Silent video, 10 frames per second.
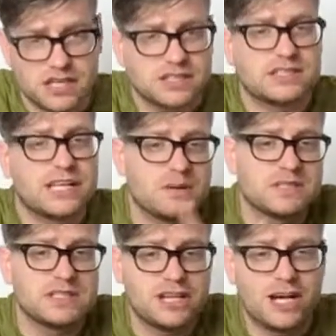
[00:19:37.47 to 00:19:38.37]
as I said, I was
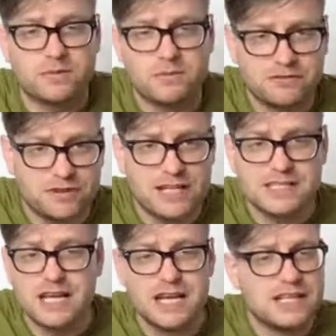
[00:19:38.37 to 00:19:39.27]
in the garden with my
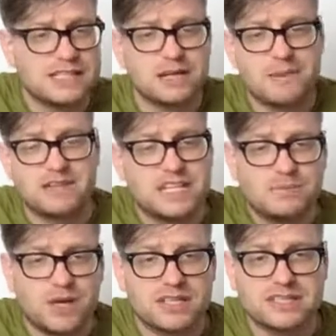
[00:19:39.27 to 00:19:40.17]
friends till about
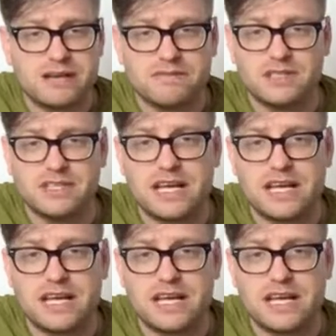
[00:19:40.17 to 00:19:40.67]
7:10,